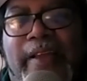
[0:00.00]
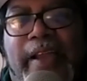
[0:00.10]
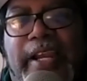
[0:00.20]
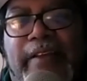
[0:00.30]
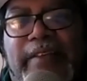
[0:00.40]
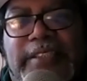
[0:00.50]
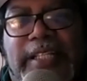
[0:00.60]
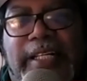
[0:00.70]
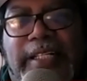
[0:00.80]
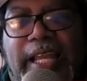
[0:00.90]
And
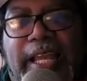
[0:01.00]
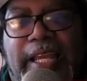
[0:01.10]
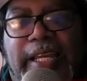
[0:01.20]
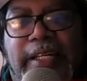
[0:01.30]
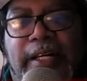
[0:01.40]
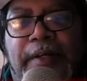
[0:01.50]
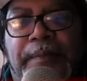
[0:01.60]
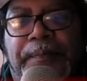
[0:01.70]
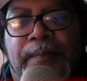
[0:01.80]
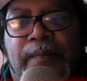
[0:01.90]
everything.
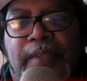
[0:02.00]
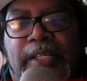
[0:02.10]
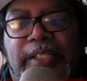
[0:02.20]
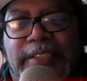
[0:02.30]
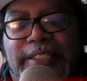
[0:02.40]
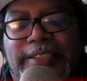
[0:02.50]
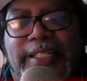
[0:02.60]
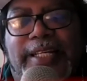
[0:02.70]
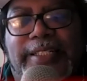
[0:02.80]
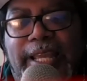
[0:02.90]
And he's like
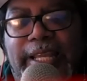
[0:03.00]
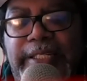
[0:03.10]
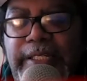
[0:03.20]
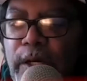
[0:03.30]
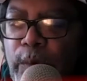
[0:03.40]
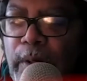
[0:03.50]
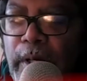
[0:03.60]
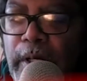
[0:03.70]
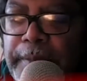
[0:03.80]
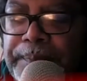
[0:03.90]
saying, yeah,
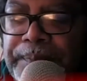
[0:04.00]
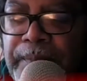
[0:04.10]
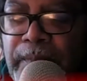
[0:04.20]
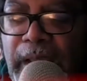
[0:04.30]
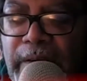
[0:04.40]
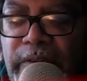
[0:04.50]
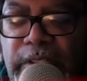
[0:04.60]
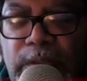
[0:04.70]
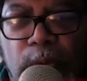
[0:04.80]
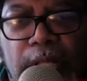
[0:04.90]
I
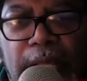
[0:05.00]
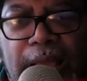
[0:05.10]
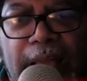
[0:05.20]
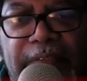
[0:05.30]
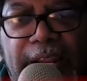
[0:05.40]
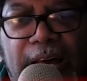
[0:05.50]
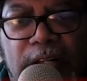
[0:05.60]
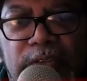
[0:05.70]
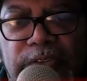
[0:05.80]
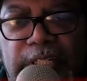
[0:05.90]
really want to have that
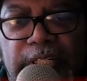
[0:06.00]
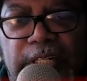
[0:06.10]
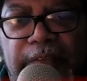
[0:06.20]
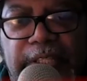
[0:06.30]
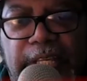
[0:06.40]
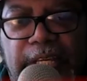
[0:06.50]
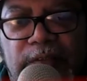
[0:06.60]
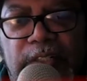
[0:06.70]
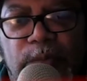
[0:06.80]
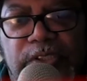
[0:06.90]
house and everything. And I
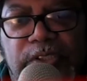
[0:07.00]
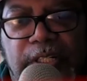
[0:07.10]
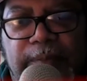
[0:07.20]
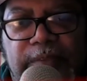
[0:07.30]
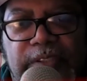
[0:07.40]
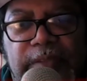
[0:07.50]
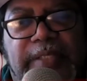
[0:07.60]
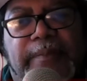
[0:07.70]
really want you to come visit me.